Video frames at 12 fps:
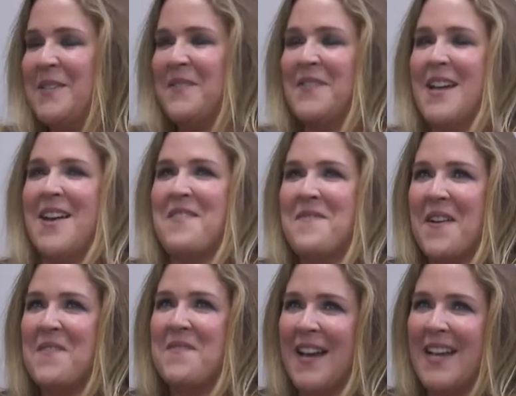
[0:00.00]
be fair,
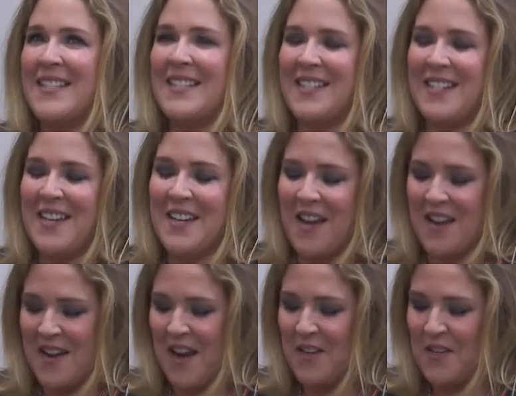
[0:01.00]
I've had
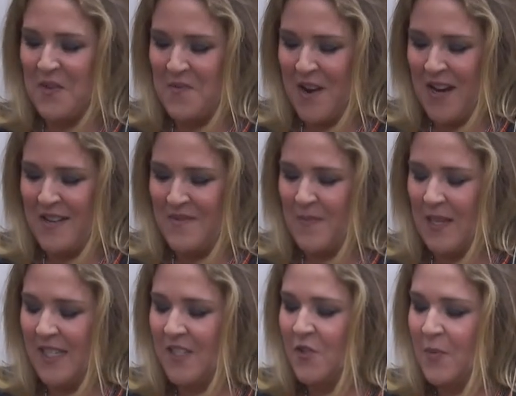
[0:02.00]
a good run,
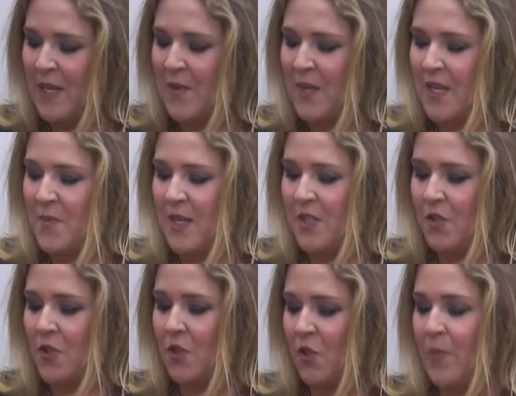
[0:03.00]
because normally we
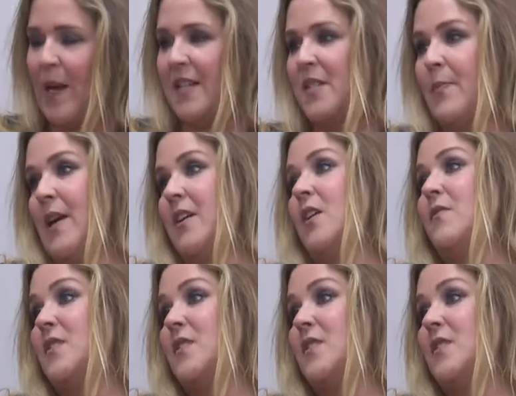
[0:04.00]
do 2 back-to-back